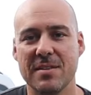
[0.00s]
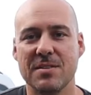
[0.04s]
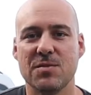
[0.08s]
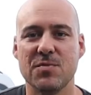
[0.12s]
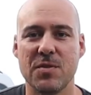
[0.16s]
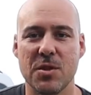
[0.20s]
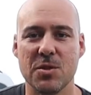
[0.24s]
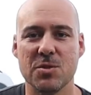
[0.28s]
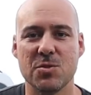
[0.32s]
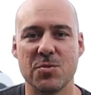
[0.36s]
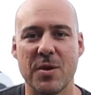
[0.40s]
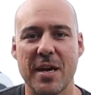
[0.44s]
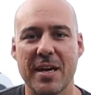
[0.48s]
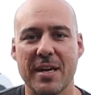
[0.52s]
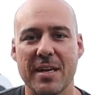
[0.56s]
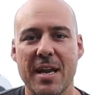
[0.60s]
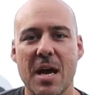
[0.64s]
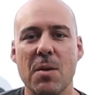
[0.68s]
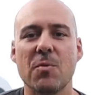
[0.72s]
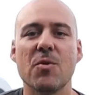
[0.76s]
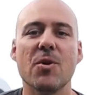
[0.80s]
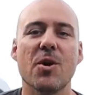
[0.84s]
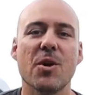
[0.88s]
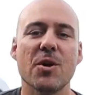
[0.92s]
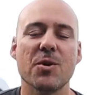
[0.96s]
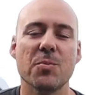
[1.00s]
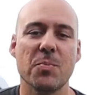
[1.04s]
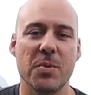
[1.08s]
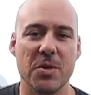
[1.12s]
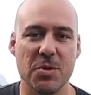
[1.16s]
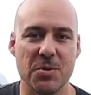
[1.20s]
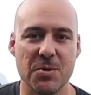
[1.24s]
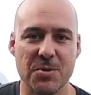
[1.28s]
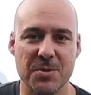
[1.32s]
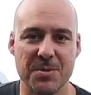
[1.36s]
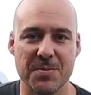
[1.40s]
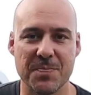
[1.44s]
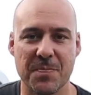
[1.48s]
this Volkswagen Amarok
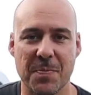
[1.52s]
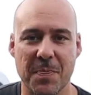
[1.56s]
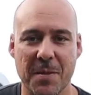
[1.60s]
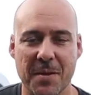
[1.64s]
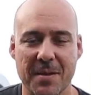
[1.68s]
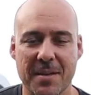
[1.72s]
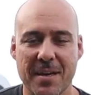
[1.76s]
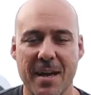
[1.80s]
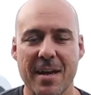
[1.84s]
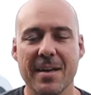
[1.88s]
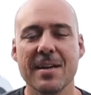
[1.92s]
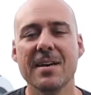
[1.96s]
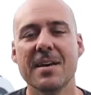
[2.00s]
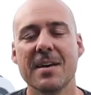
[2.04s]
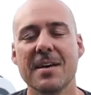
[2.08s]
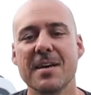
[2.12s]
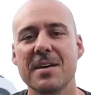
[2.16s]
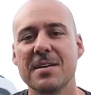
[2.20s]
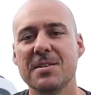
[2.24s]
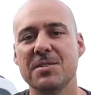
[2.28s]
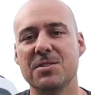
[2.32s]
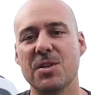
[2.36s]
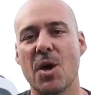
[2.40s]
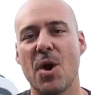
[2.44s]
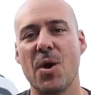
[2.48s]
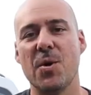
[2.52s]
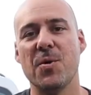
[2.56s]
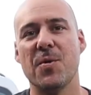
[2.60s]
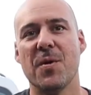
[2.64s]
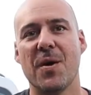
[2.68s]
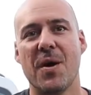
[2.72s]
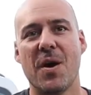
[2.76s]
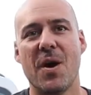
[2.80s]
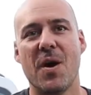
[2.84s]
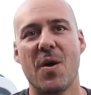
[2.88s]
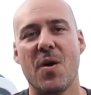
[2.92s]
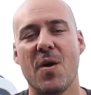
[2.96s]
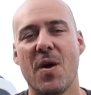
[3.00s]
build, okay? So,
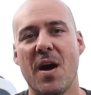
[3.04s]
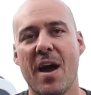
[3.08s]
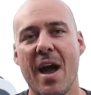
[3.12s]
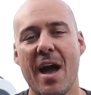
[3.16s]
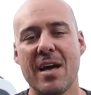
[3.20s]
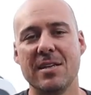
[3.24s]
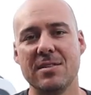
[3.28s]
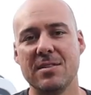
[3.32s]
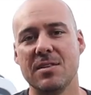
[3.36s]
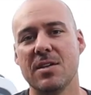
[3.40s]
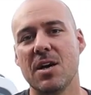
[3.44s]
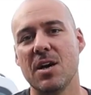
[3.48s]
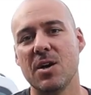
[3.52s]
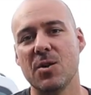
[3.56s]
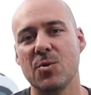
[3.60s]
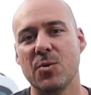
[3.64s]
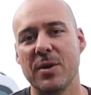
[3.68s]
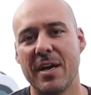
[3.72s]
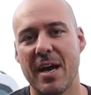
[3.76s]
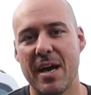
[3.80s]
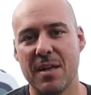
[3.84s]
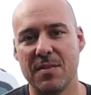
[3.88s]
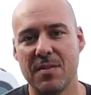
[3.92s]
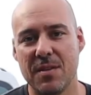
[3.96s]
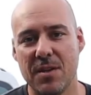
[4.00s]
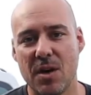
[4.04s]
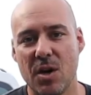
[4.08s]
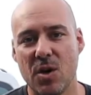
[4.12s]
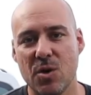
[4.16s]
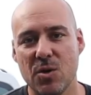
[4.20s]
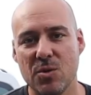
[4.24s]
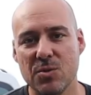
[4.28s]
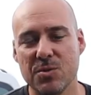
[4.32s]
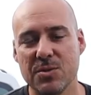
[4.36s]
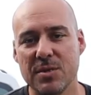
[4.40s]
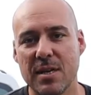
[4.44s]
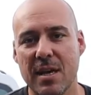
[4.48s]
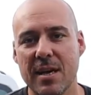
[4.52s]
as you know, we had the
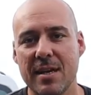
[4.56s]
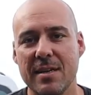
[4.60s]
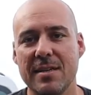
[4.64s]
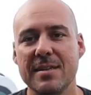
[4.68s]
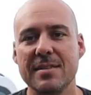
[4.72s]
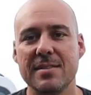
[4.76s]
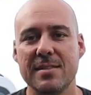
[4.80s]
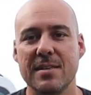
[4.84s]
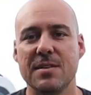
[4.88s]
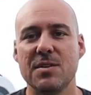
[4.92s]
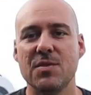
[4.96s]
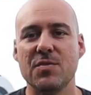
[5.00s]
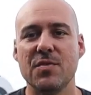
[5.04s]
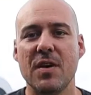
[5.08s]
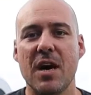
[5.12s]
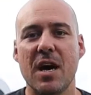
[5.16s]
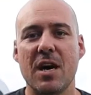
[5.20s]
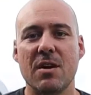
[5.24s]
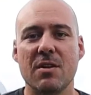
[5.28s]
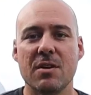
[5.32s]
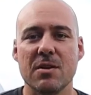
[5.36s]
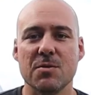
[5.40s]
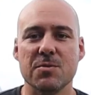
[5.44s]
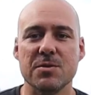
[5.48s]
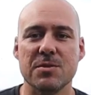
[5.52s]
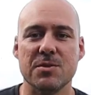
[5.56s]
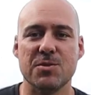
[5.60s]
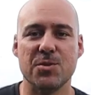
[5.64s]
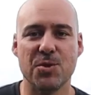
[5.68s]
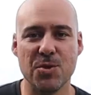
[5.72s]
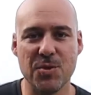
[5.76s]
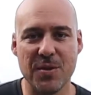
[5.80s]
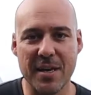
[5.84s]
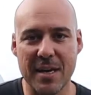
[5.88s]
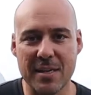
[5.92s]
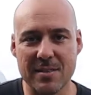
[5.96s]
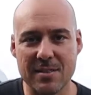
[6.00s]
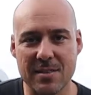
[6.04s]
old Nissan Navara. It was a
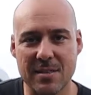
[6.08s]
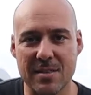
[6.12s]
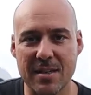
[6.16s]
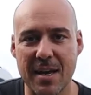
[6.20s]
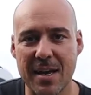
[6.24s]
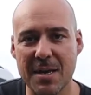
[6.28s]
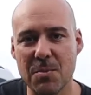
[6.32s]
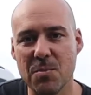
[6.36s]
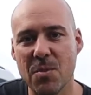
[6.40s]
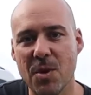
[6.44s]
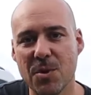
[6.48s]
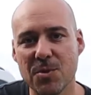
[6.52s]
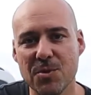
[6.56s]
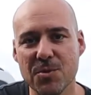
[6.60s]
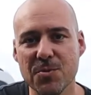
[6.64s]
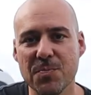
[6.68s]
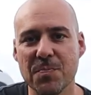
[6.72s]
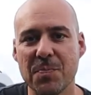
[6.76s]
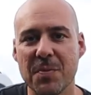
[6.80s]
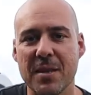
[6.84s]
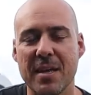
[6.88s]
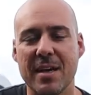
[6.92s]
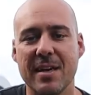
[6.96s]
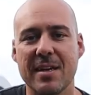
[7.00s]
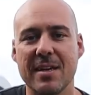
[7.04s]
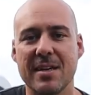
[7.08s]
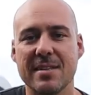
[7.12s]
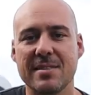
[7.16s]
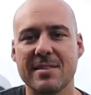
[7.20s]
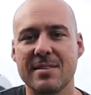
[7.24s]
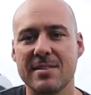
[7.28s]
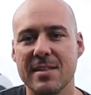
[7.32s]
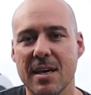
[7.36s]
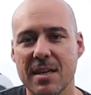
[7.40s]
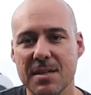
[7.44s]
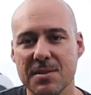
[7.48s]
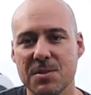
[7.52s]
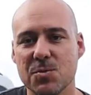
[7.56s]
2008 model. It's
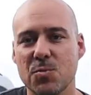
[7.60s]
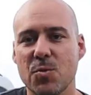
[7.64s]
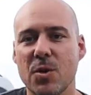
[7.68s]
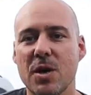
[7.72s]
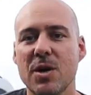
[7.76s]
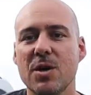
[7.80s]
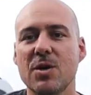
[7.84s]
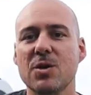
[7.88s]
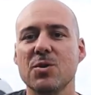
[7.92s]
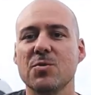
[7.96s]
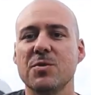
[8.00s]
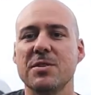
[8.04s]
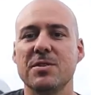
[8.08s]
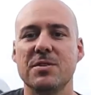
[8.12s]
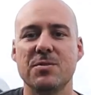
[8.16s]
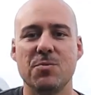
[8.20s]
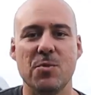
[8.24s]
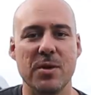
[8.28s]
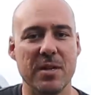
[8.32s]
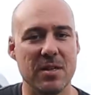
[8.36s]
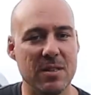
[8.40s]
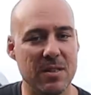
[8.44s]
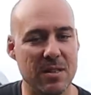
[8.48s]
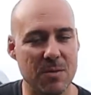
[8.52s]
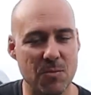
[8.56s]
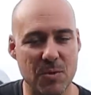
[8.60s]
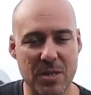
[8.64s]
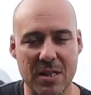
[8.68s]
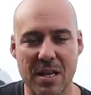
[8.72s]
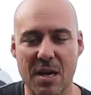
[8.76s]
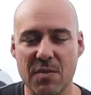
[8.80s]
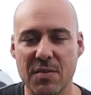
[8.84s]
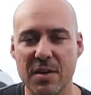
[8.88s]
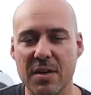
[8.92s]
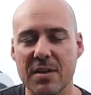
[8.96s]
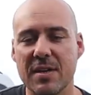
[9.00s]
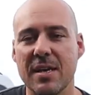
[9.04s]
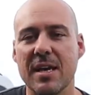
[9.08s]
done us well. We
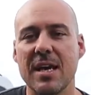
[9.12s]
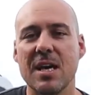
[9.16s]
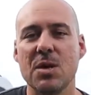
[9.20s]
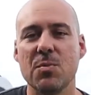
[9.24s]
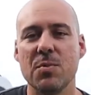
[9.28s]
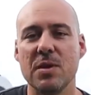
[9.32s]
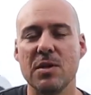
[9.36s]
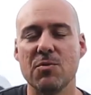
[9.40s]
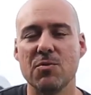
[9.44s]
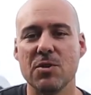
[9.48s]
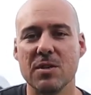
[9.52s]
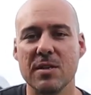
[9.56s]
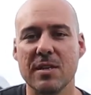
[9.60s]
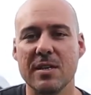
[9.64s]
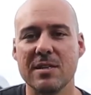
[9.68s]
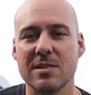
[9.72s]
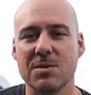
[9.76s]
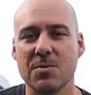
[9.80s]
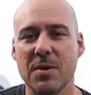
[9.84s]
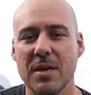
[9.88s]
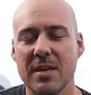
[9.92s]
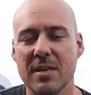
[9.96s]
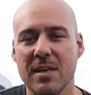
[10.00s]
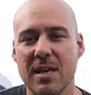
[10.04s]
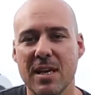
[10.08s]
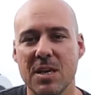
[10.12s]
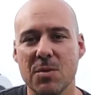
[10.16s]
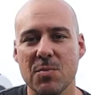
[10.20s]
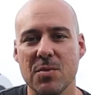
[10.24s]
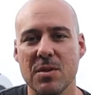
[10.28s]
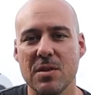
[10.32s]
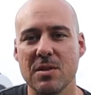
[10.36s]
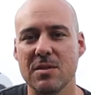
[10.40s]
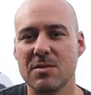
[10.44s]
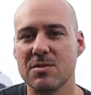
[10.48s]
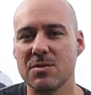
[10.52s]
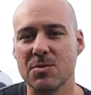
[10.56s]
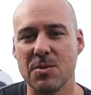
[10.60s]
love our camping, really into our
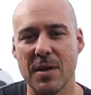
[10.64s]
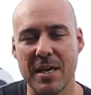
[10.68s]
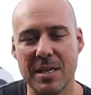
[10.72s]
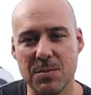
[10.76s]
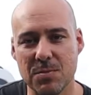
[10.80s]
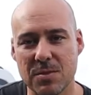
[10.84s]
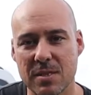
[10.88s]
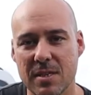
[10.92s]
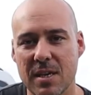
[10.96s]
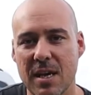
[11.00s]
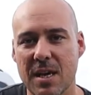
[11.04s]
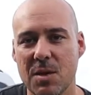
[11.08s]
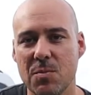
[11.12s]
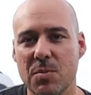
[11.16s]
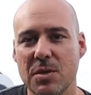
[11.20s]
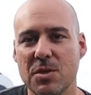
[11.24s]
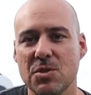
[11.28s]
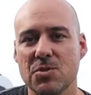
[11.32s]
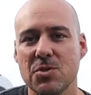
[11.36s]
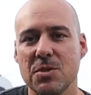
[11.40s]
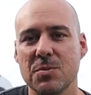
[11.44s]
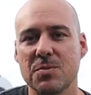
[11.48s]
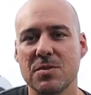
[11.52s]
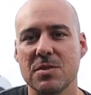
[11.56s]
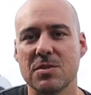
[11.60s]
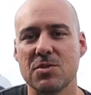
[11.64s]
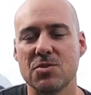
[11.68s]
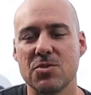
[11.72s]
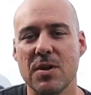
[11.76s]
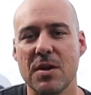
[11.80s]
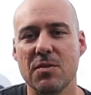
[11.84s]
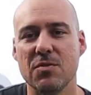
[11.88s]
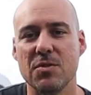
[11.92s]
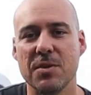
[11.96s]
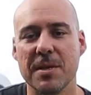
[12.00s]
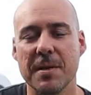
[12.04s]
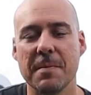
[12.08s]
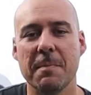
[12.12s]
camping, do heaps of camping trips and
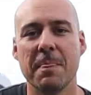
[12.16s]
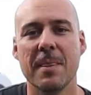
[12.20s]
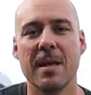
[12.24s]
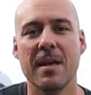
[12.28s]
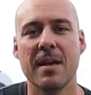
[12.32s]
traveling,